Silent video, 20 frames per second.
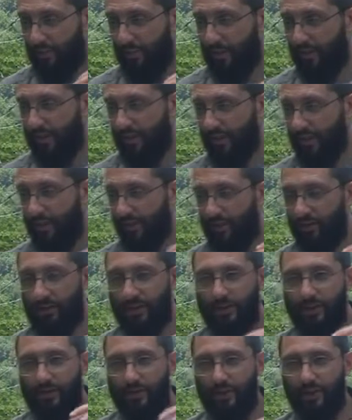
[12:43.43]
committing the,
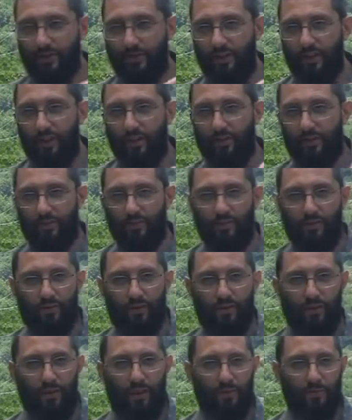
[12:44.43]
or he's there
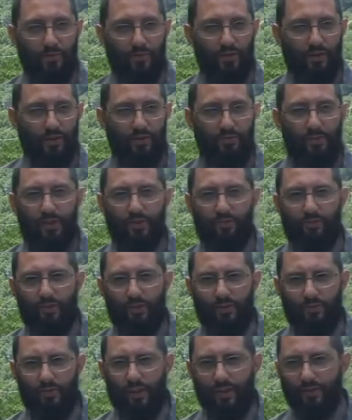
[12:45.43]
accomplishing the
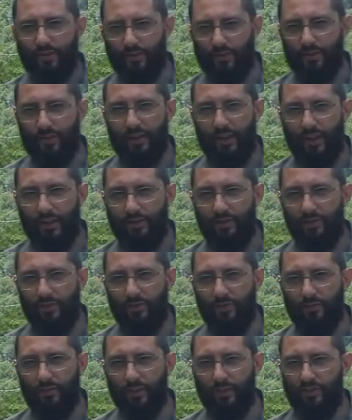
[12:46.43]
ministry of
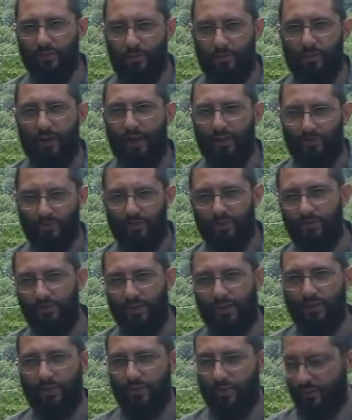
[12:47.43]
reconciliation. He's an ambassador of
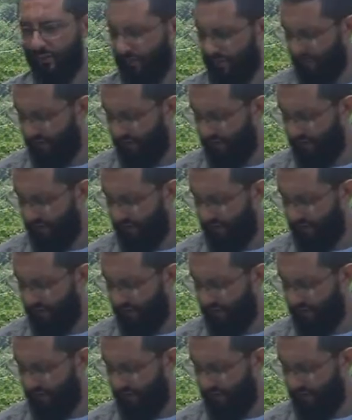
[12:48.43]
Jesus